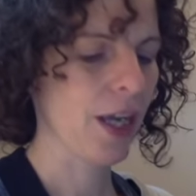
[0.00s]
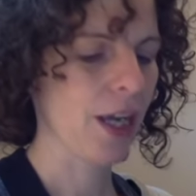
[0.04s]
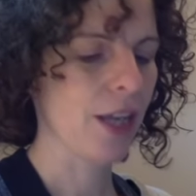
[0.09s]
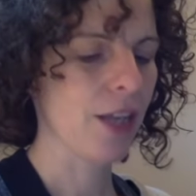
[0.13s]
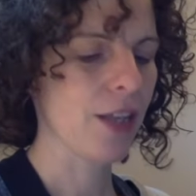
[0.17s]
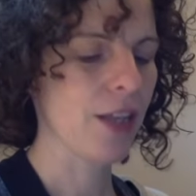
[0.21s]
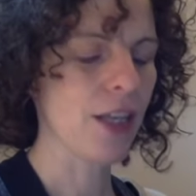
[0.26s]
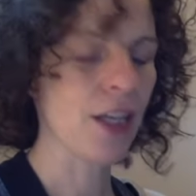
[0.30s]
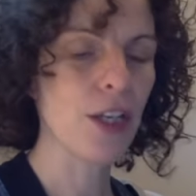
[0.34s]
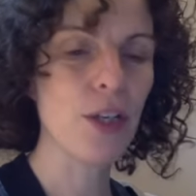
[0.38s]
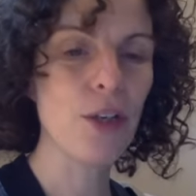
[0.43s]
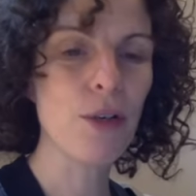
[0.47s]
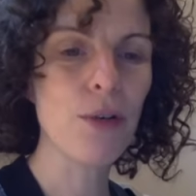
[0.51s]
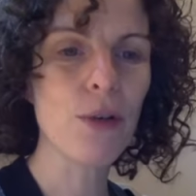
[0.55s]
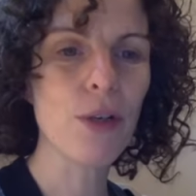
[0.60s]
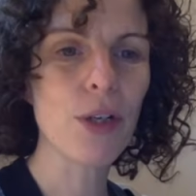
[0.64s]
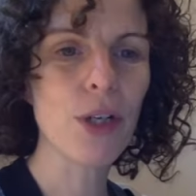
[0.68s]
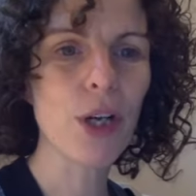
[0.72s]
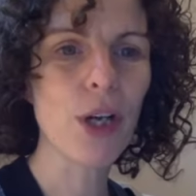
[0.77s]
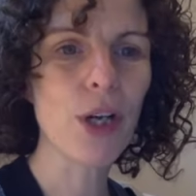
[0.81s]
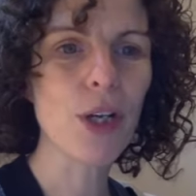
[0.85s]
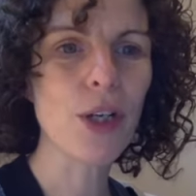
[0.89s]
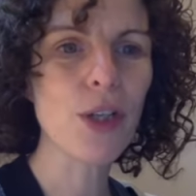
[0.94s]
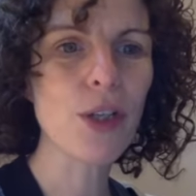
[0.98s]
Then you are
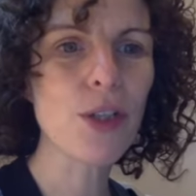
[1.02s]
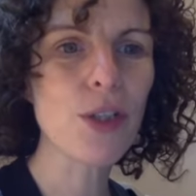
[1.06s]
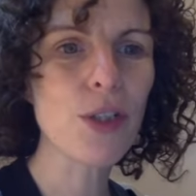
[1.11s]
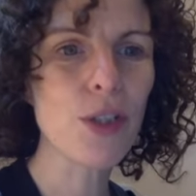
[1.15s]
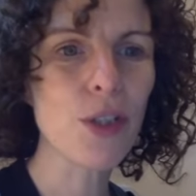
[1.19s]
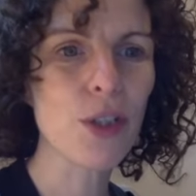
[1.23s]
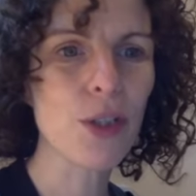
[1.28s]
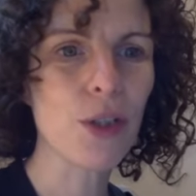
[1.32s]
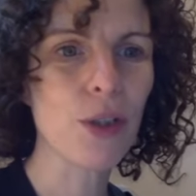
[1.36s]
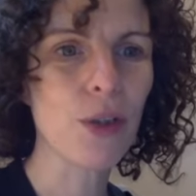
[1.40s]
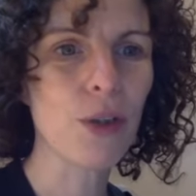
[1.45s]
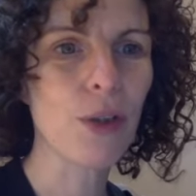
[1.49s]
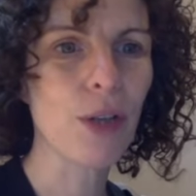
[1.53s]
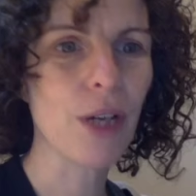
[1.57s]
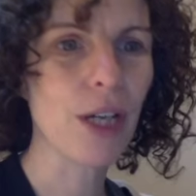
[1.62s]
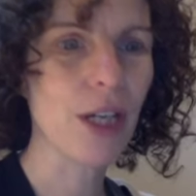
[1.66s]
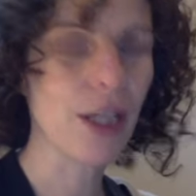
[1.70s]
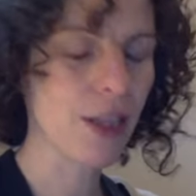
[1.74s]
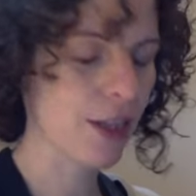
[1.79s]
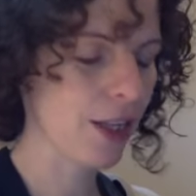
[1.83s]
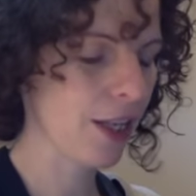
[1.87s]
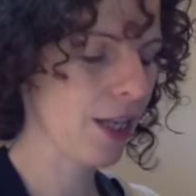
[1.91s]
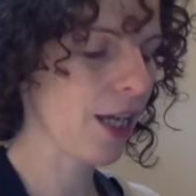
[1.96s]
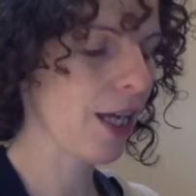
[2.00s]
going to,
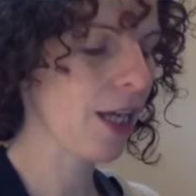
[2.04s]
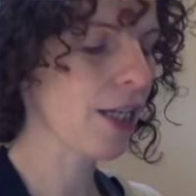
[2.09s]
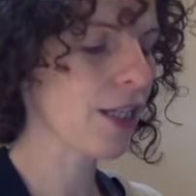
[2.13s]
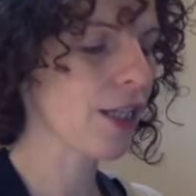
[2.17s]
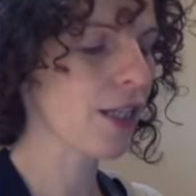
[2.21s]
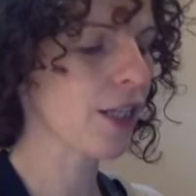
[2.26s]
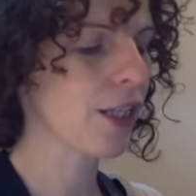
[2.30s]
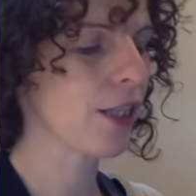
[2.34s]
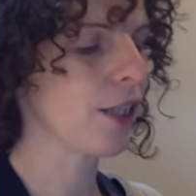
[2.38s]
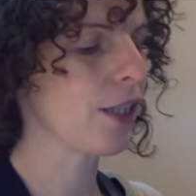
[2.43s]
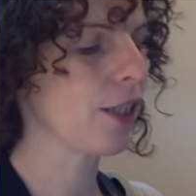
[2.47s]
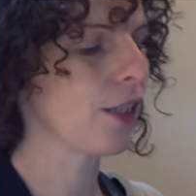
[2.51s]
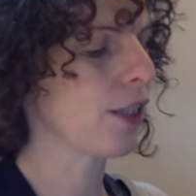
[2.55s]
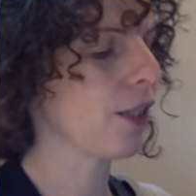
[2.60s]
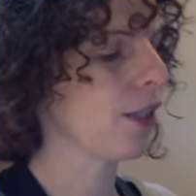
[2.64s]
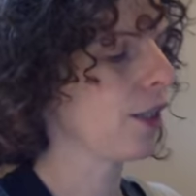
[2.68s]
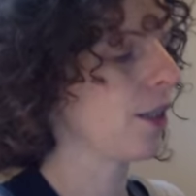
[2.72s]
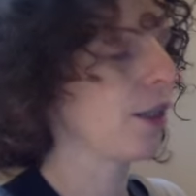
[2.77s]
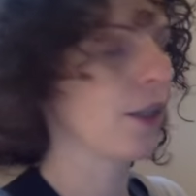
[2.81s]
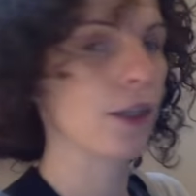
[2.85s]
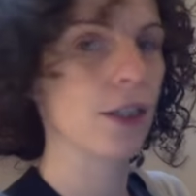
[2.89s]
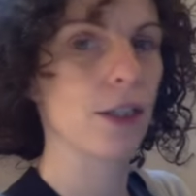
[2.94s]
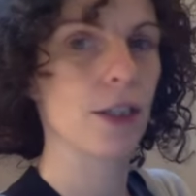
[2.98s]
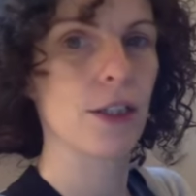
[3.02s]
in that,
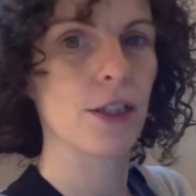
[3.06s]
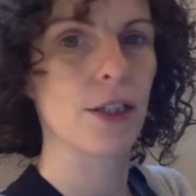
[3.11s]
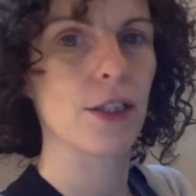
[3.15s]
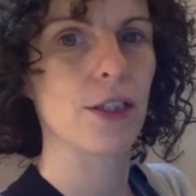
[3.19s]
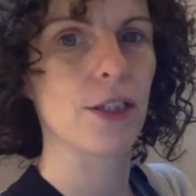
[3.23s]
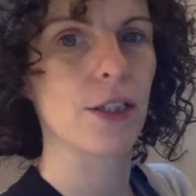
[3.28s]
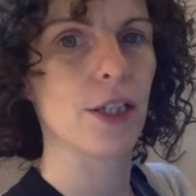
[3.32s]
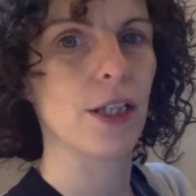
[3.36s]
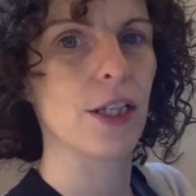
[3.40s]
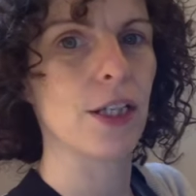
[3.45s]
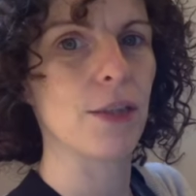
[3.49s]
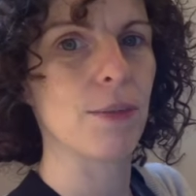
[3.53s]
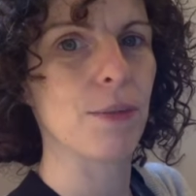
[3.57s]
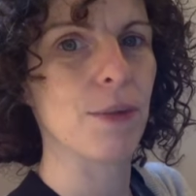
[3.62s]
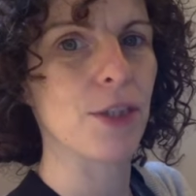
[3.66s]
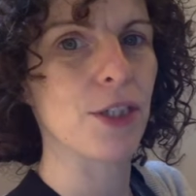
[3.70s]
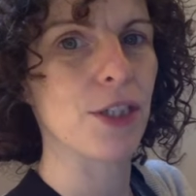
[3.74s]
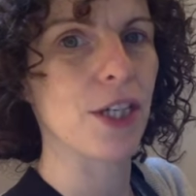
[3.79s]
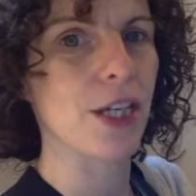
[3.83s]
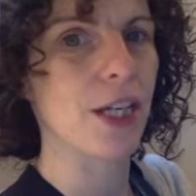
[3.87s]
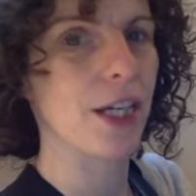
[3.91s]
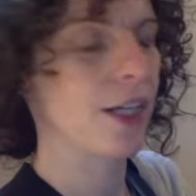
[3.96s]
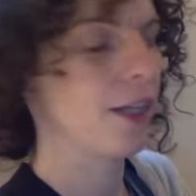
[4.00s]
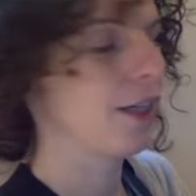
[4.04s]
so here's my
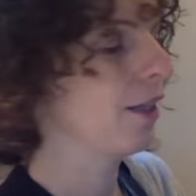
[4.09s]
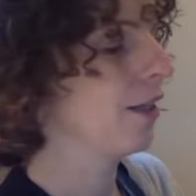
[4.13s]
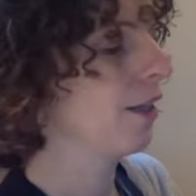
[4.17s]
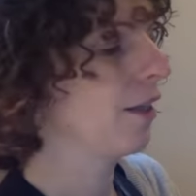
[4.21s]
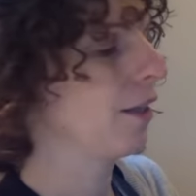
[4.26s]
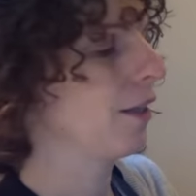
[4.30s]
chain,